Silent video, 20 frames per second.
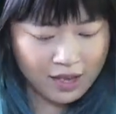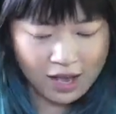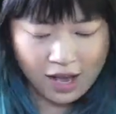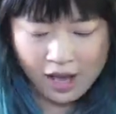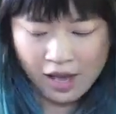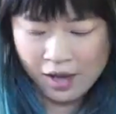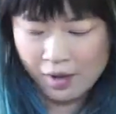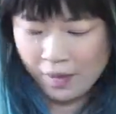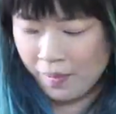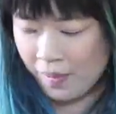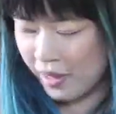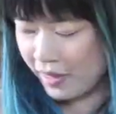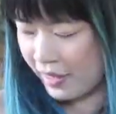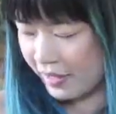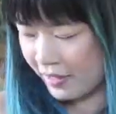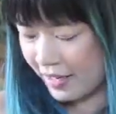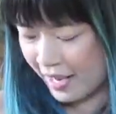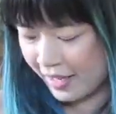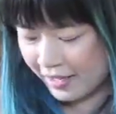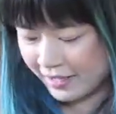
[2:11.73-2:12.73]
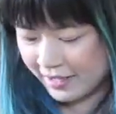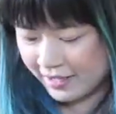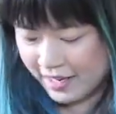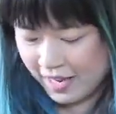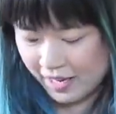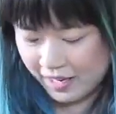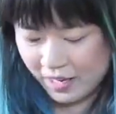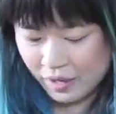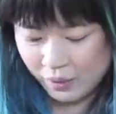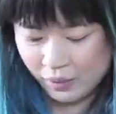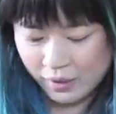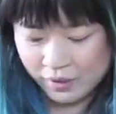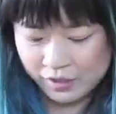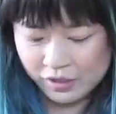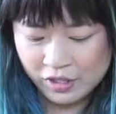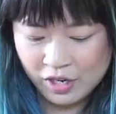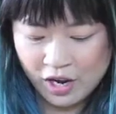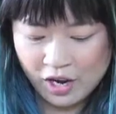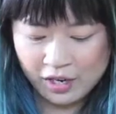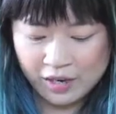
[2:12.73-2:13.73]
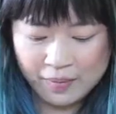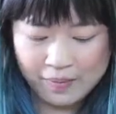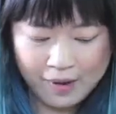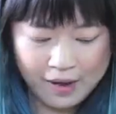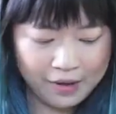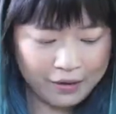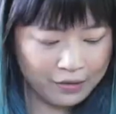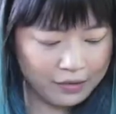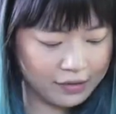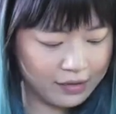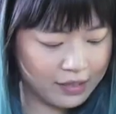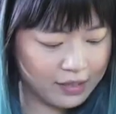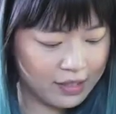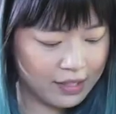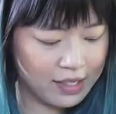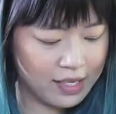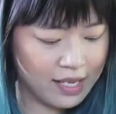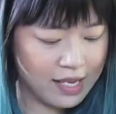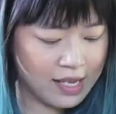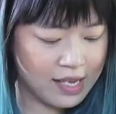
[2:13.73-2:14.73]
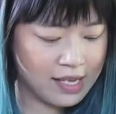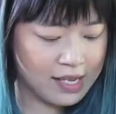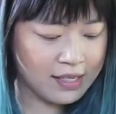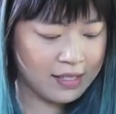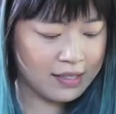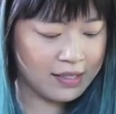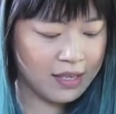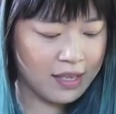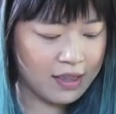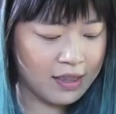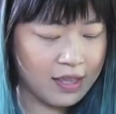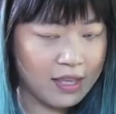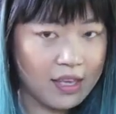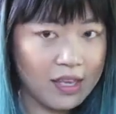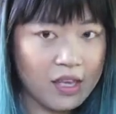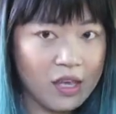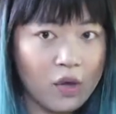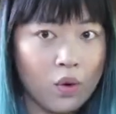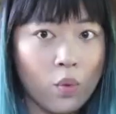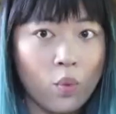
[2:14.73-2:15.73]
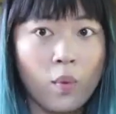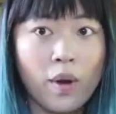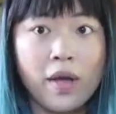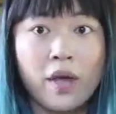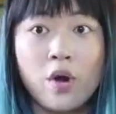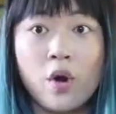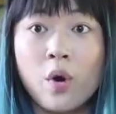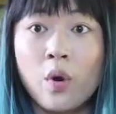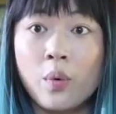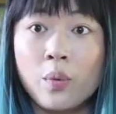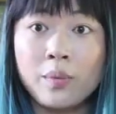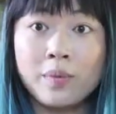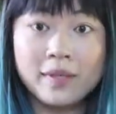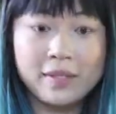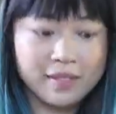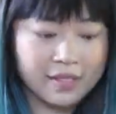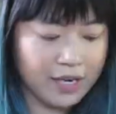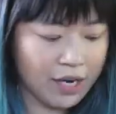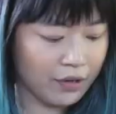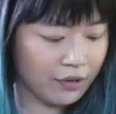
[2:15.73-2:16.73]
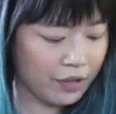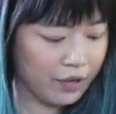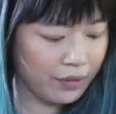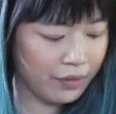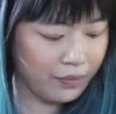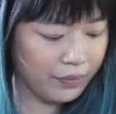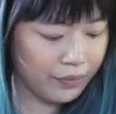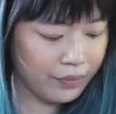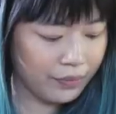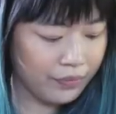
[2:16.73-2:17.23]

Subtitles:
The next deck I want to talk about is the Wayhome Tarot.